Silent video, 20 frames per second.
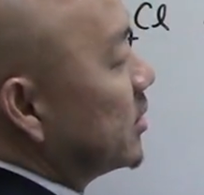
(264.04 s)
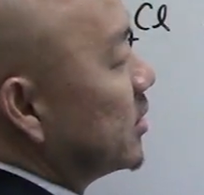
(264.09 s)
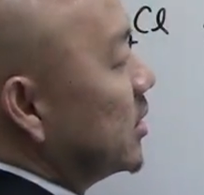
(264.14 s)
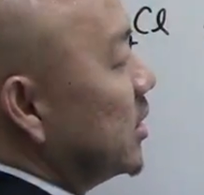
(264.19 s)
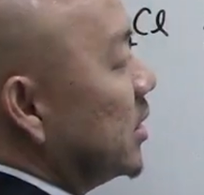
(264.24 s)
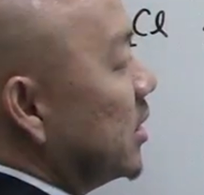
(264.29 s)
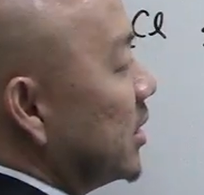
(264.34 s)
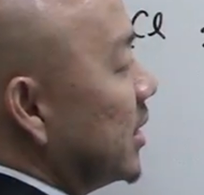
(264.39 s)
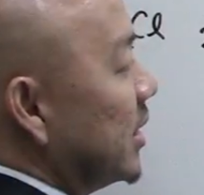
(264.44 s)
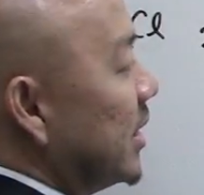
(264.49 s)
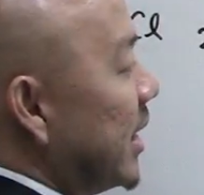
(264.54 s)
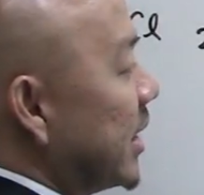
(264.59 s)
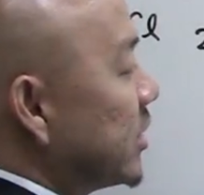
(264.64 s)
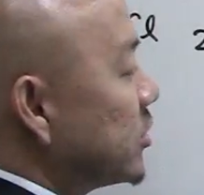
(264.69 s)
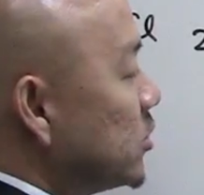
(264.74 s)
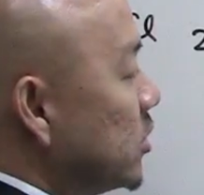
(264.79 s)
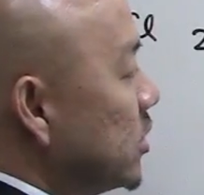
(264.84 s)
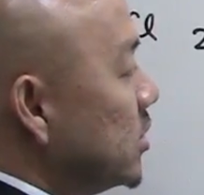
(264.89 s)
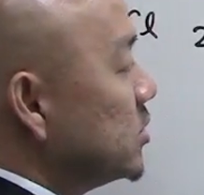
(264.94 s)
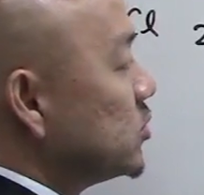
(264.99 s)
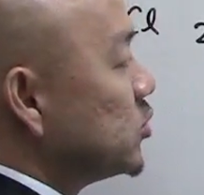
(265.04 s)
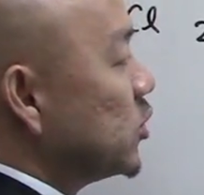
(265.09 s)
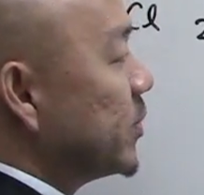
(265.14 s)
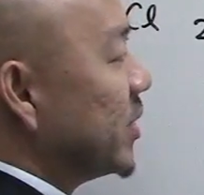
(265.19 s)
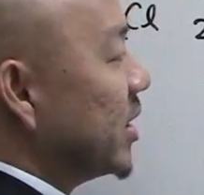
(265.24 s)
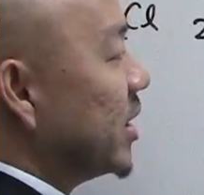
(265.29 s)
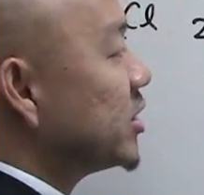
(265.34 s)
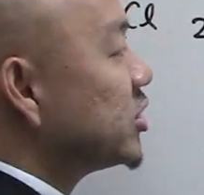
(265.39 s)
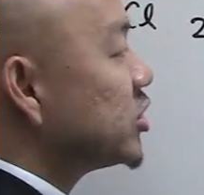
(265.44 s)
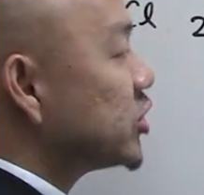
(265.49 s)
the electrons will
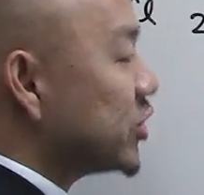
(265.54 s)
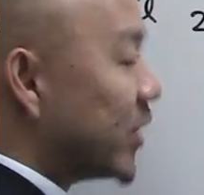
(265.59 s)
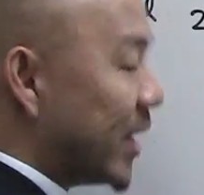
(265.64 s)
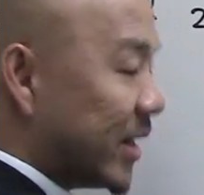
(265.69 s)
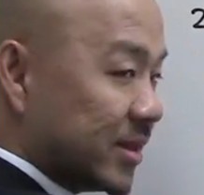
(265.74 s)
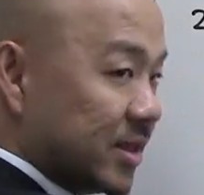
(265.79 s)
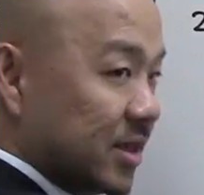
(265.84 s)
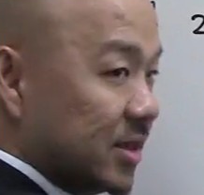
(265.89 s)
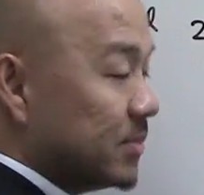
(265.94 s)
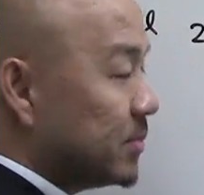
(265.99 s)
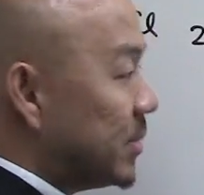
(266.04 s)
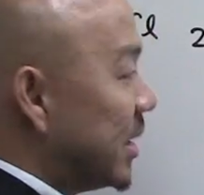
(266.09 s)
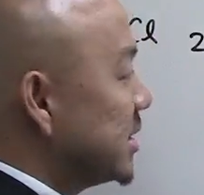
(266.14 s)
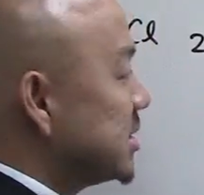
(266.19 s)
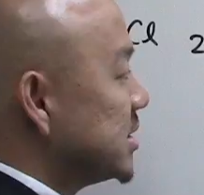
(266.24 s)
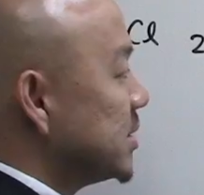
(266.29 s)
be attracted by